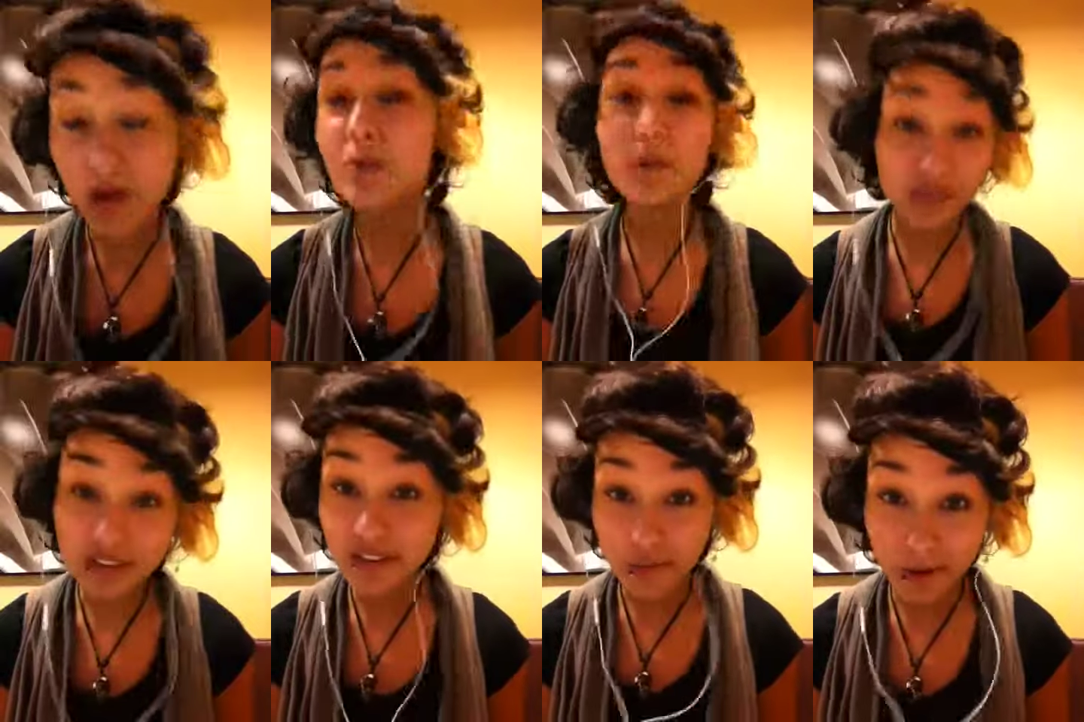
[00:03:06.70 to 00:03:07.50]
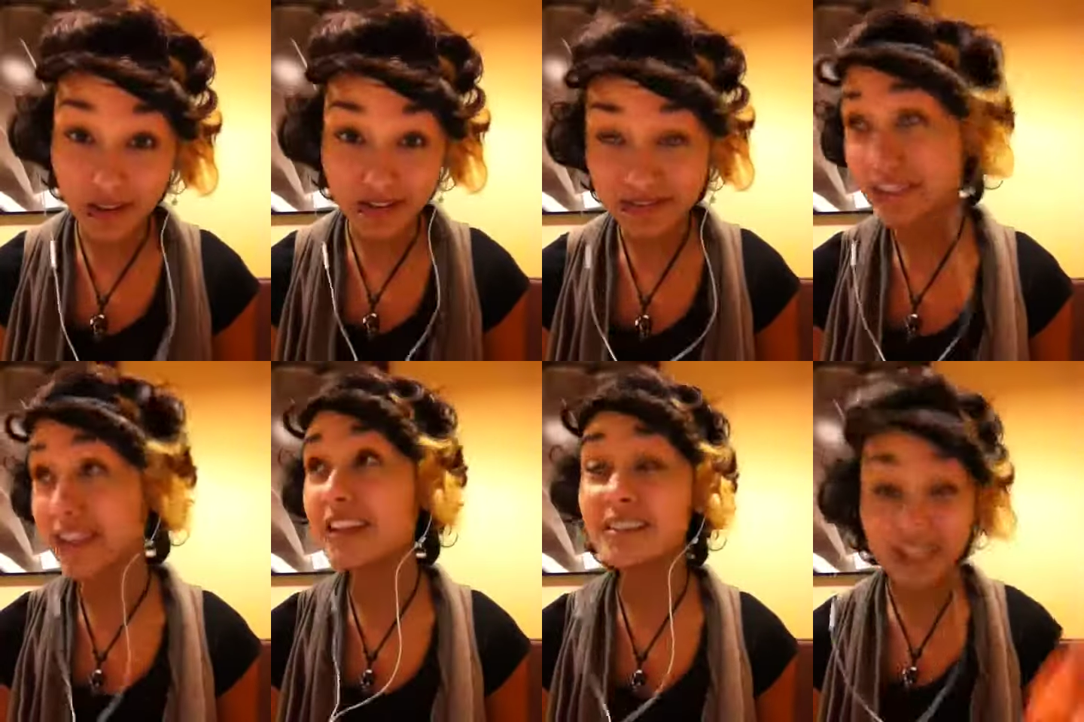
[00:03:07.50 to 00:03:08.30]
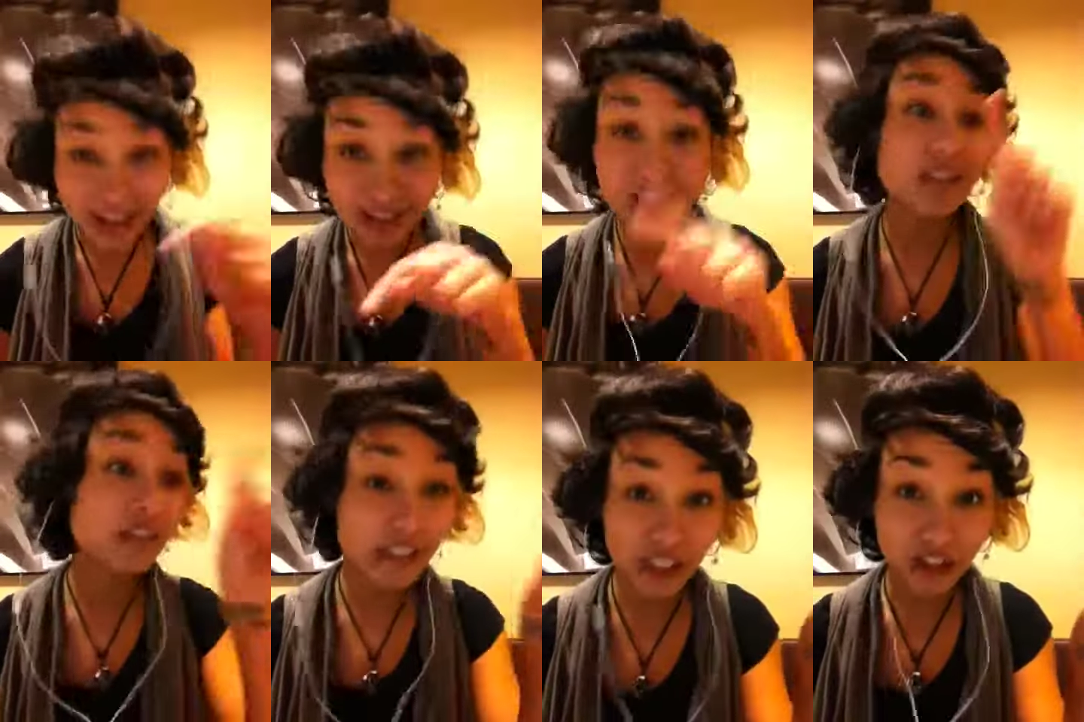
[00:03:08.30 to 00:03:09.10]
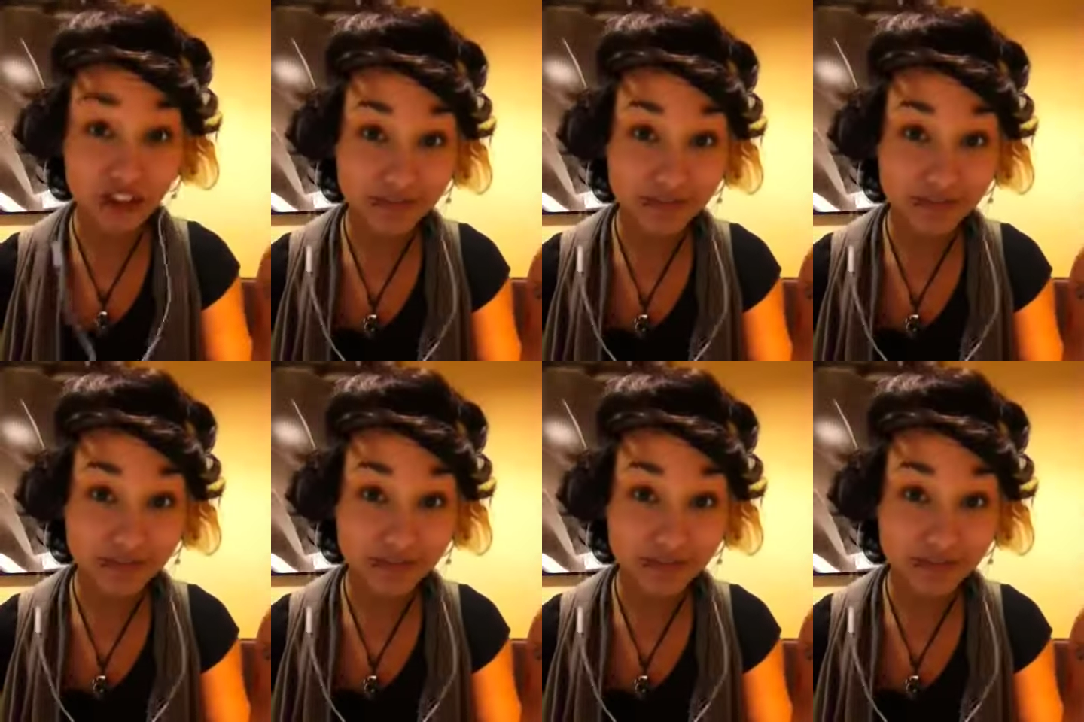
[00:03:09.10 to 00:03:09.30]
I'm going somewhere. And it's the hell out of here.